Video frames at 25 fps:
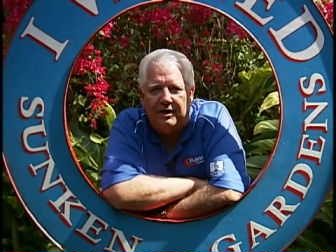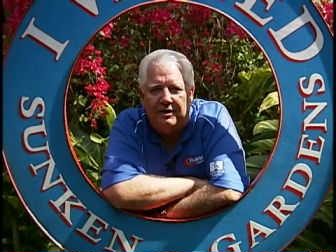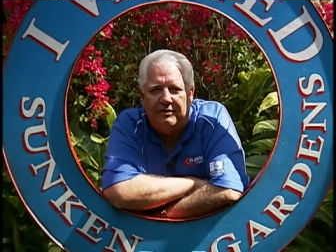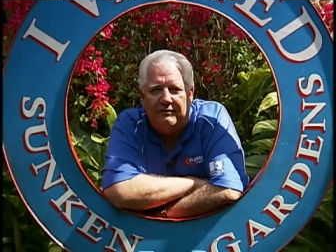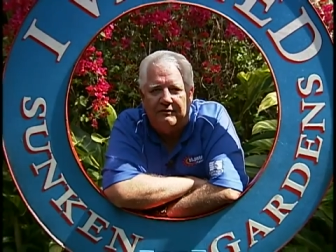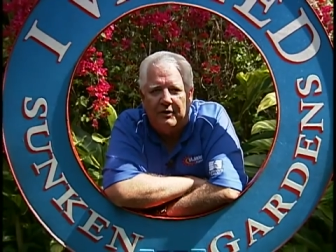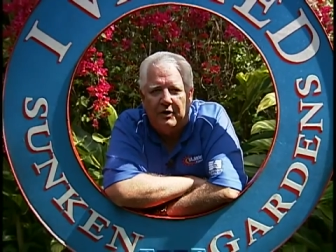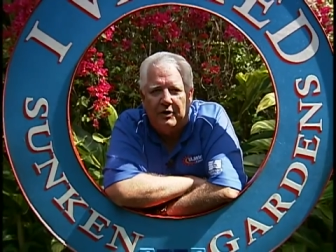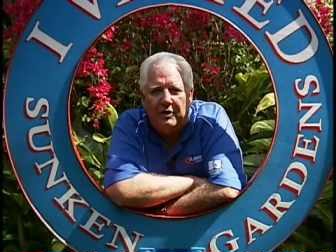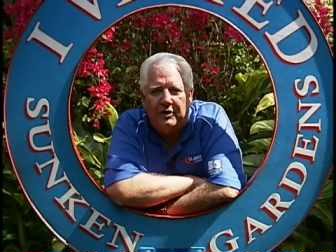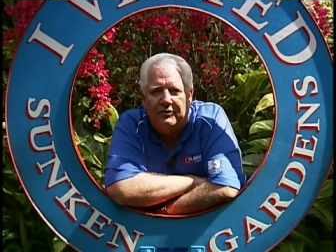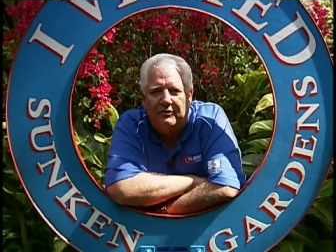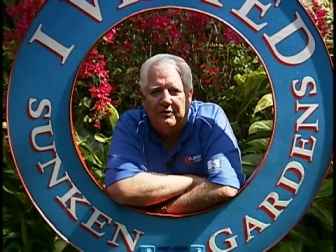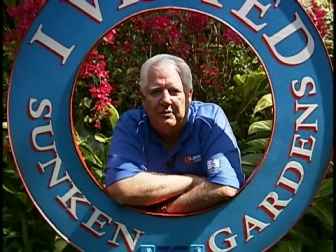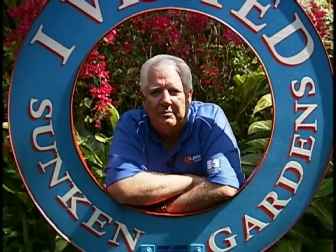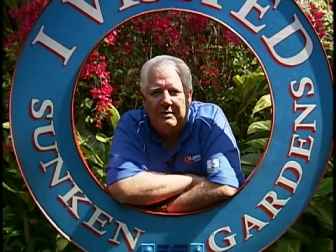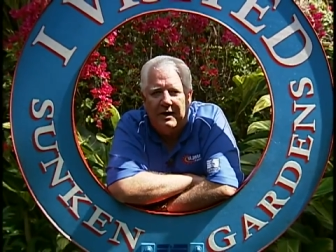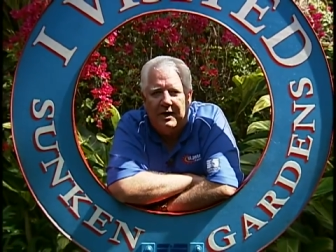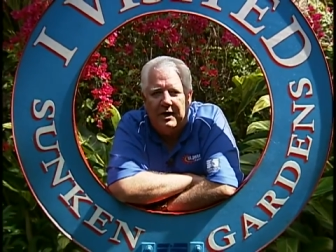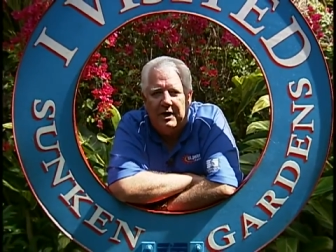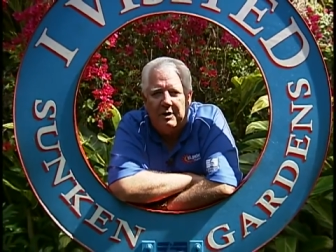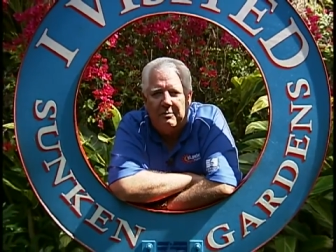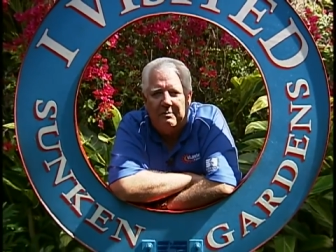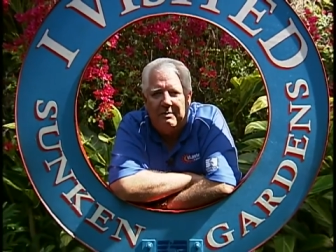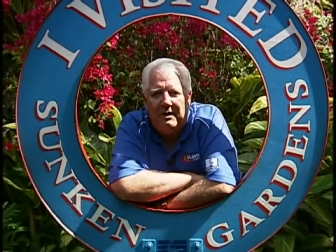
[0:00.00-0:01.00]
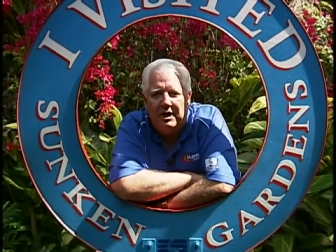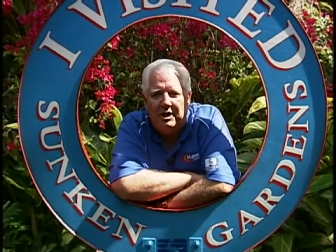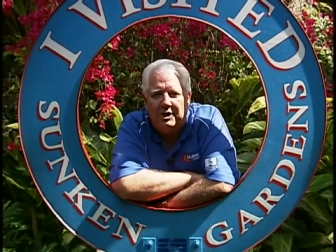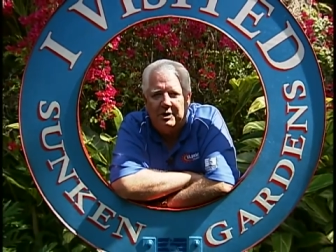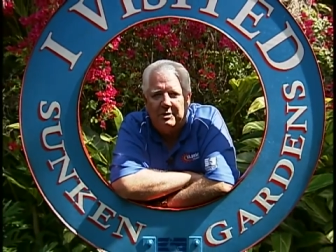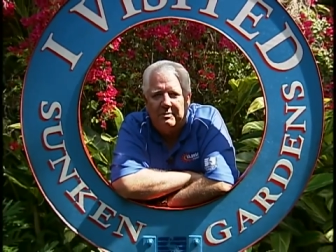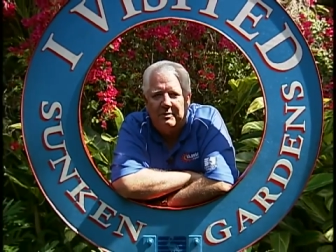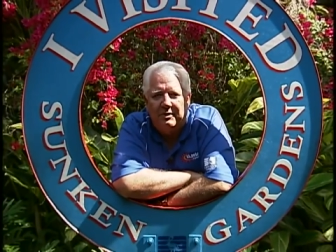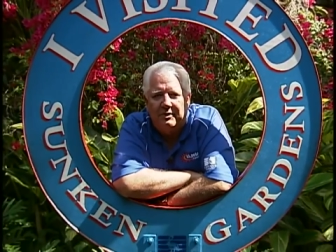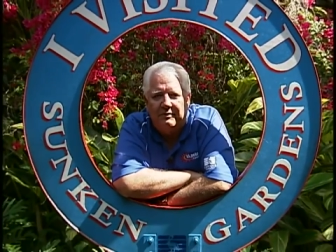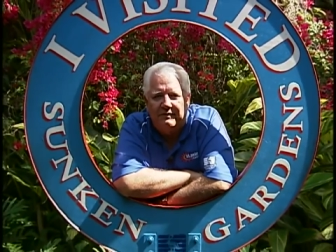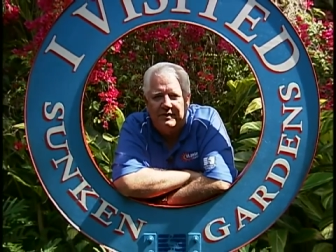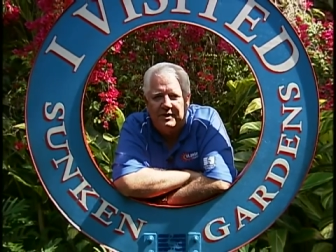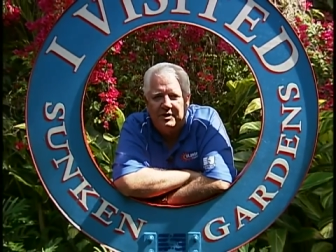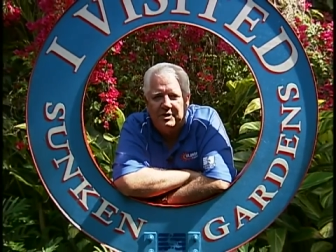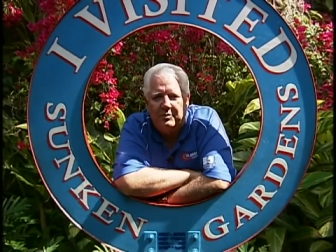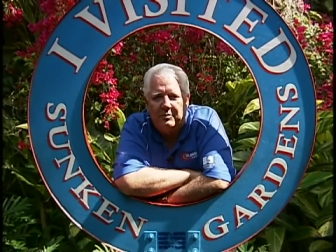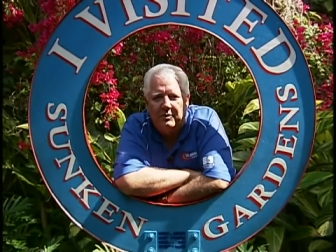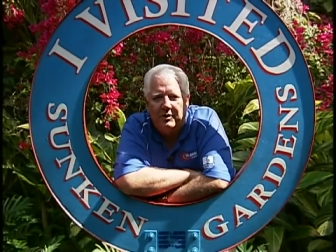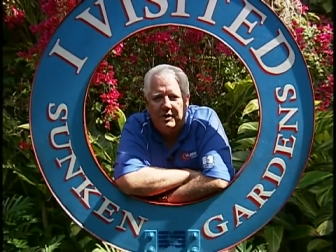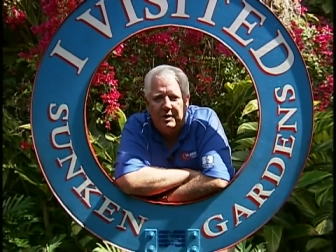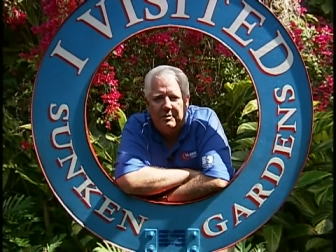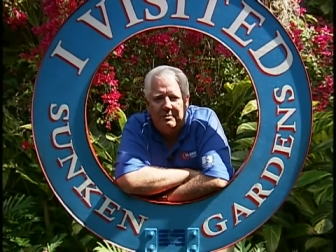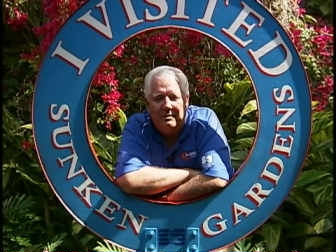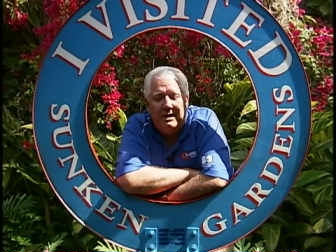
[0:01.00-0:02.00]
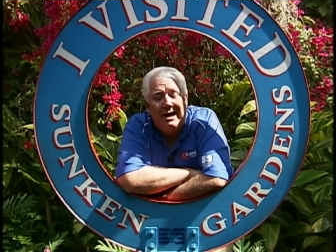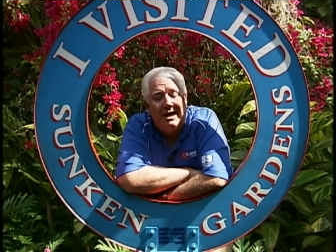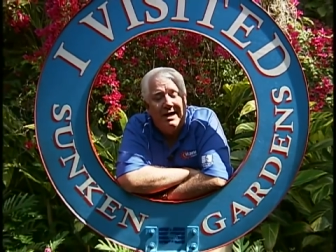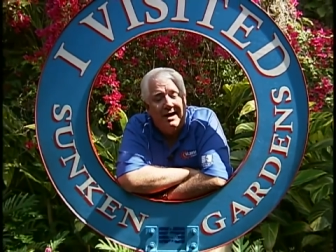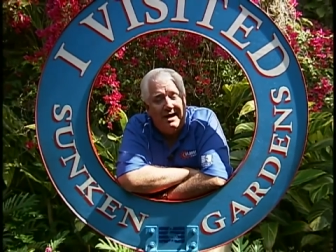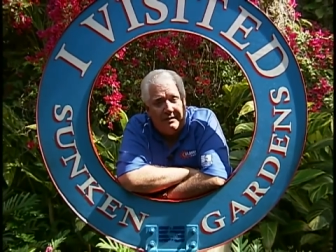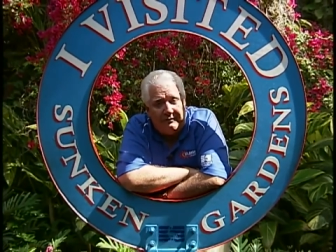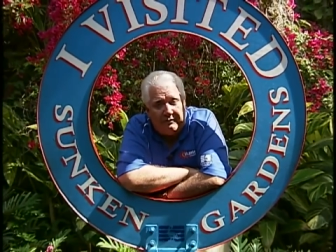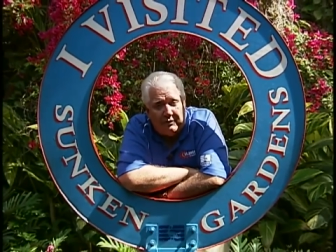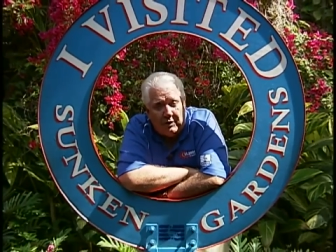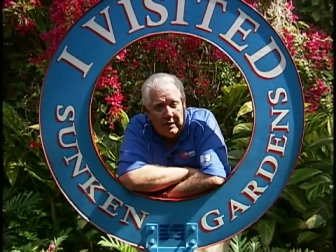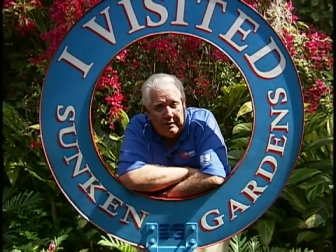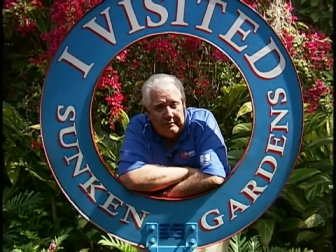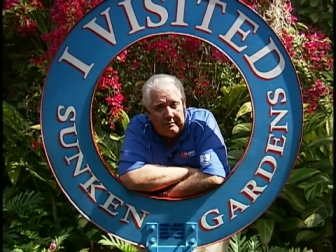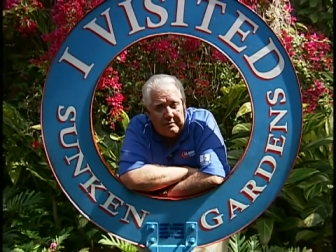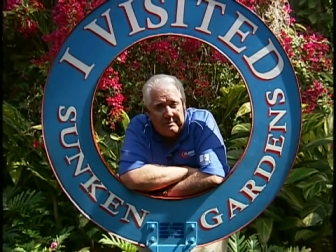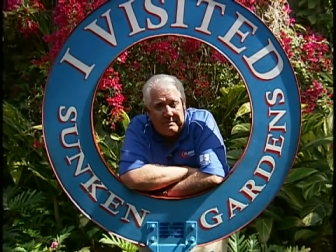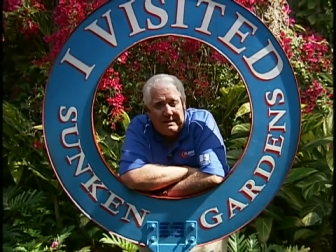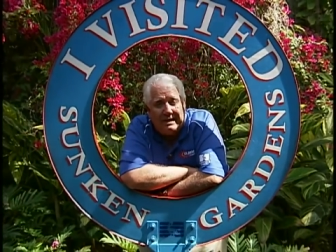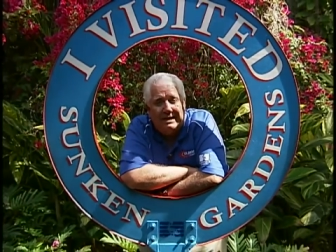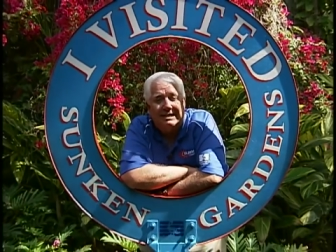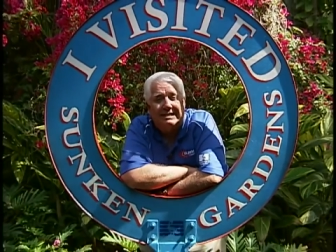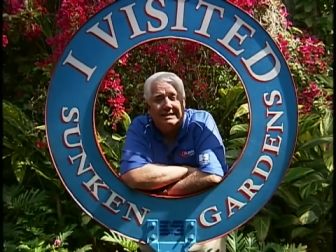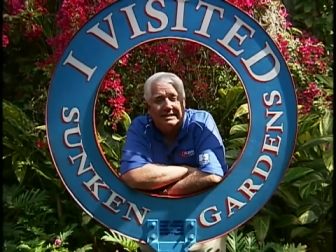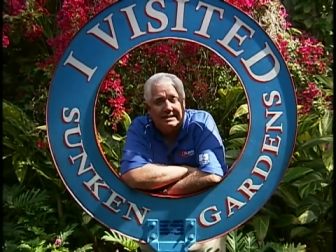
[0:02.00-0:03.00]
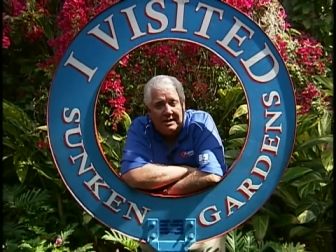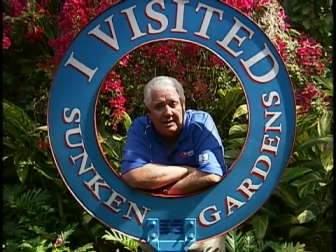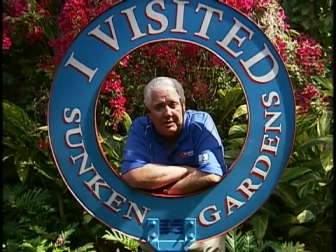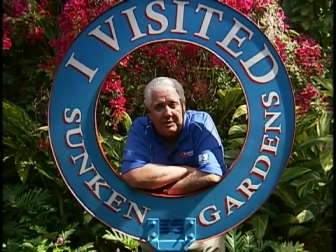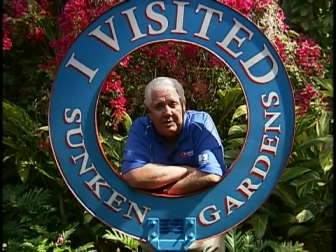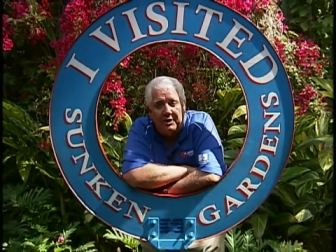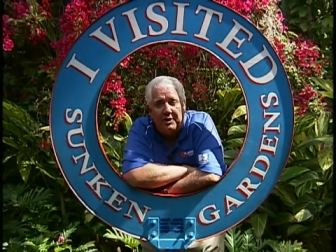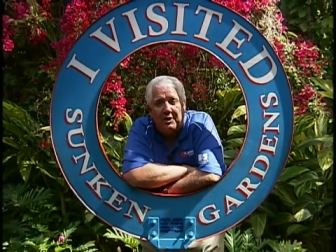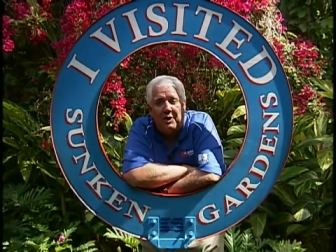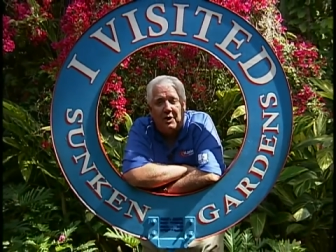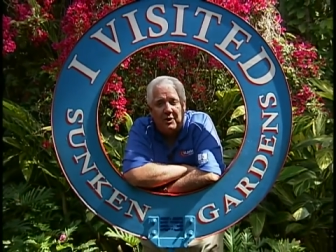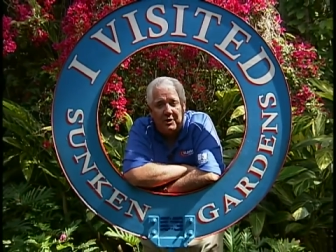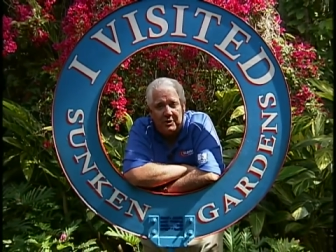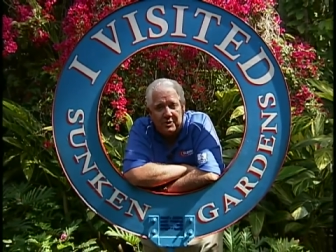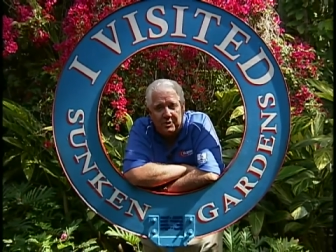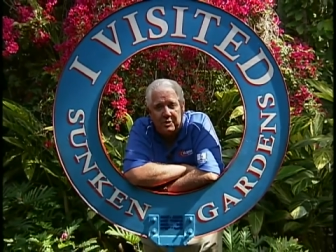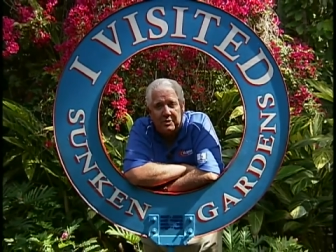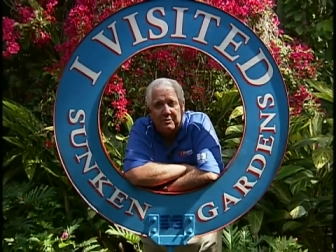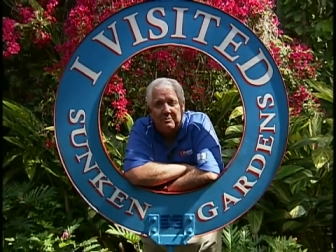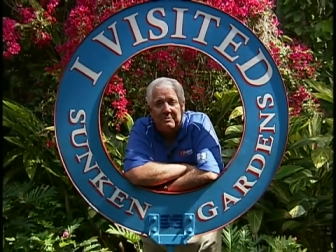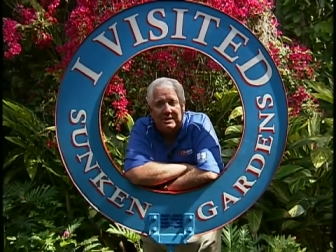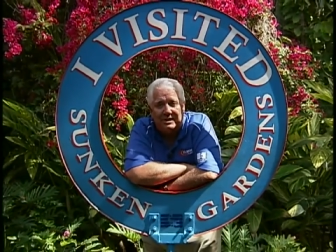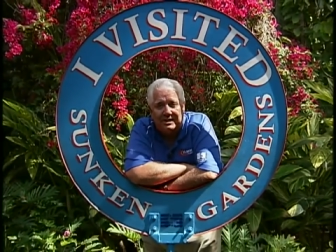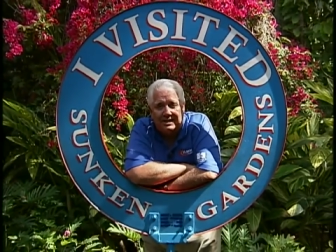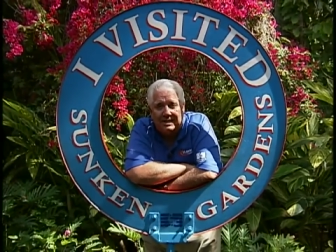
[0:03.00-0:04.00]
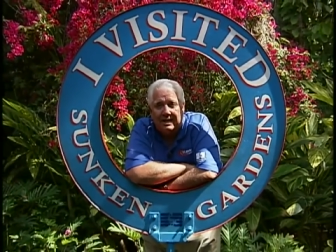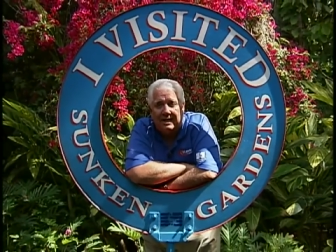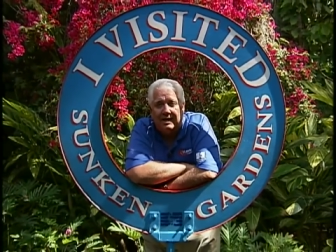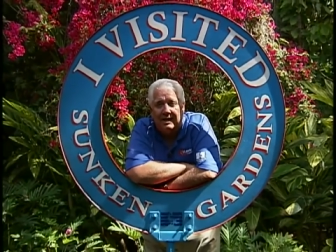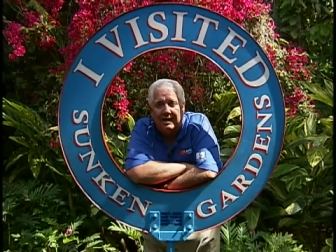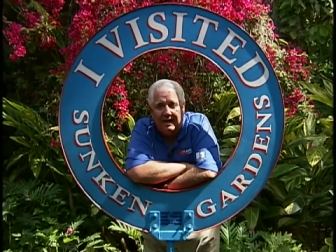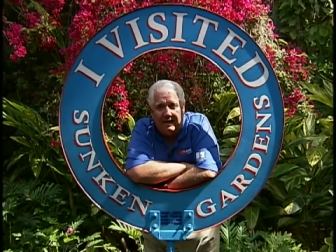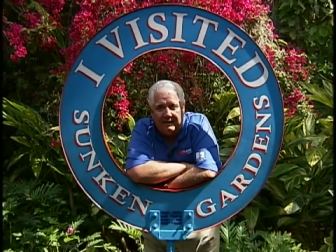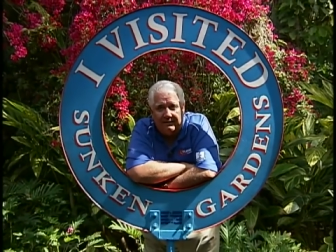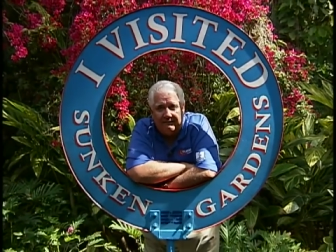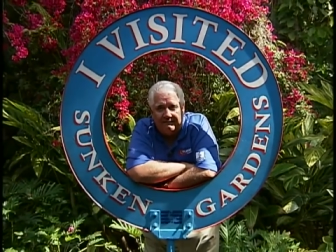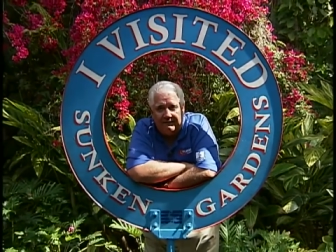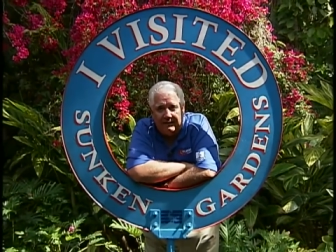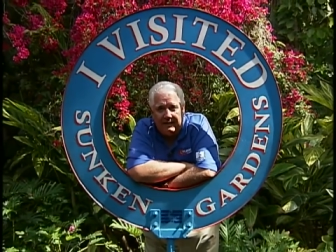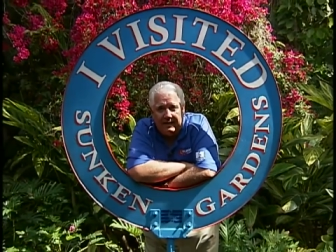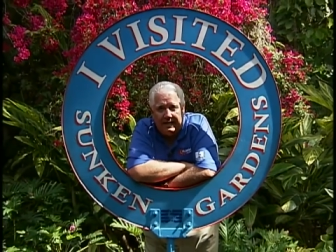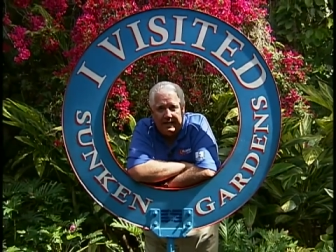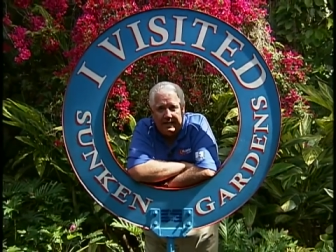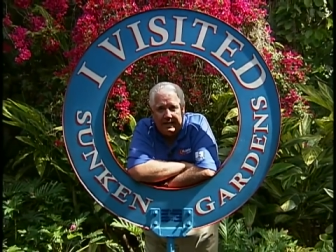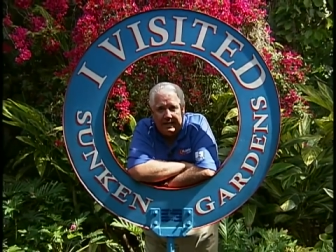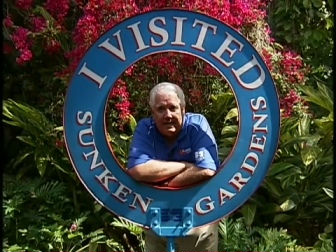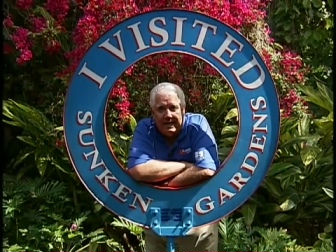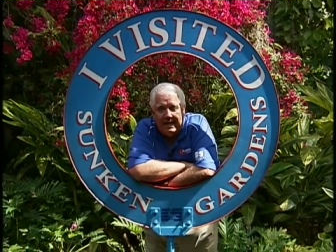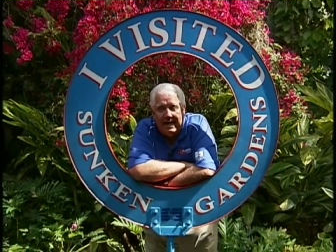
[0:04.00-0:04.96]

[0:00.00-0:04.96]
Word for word: and the folks for making it possible to visit with them. If you haven't been to Sunken Gardens, you're missing a lot of fun.